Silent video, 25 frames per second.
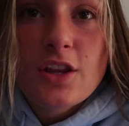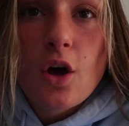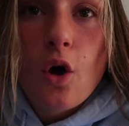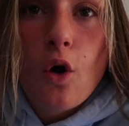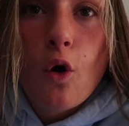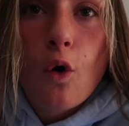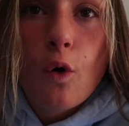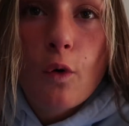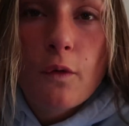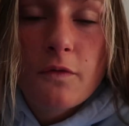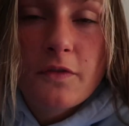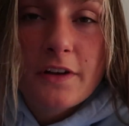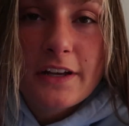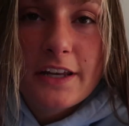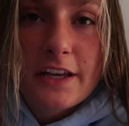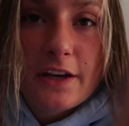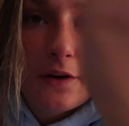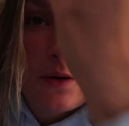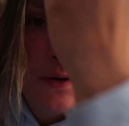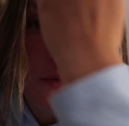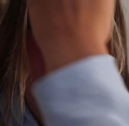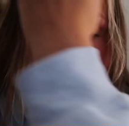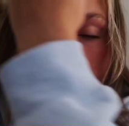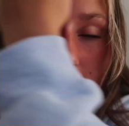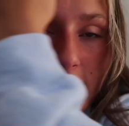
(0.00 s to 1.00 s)
the whole
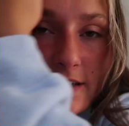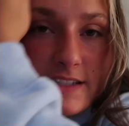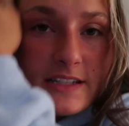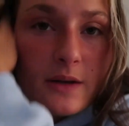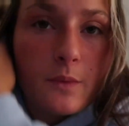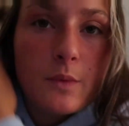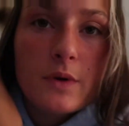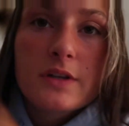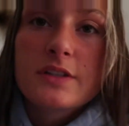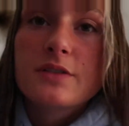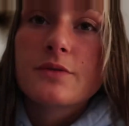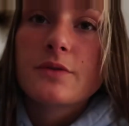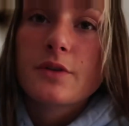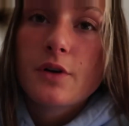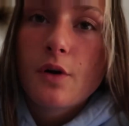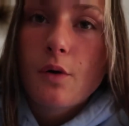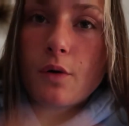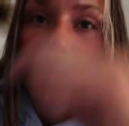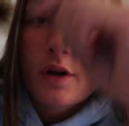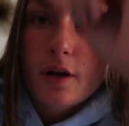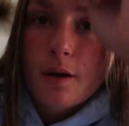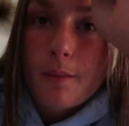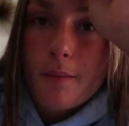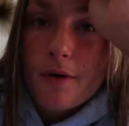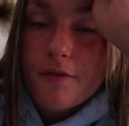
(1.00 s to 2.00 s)
video and realized I wasn't
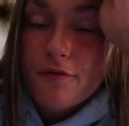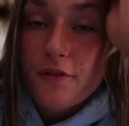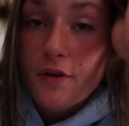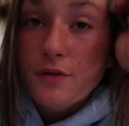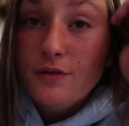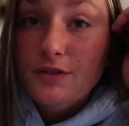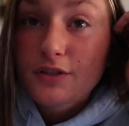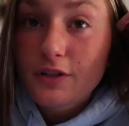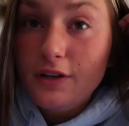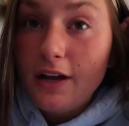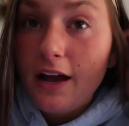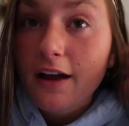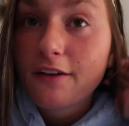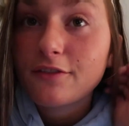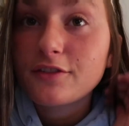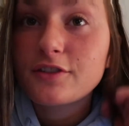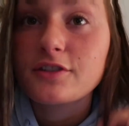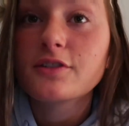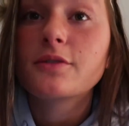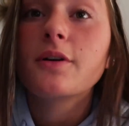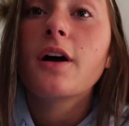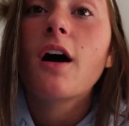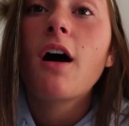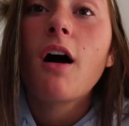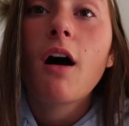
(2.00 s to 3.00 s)
recording on my phone, so now I have to
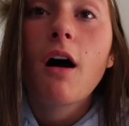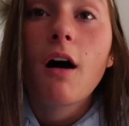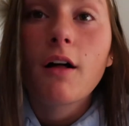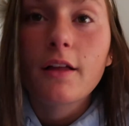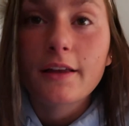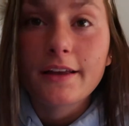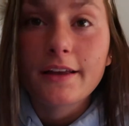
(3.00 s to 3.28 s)
do it all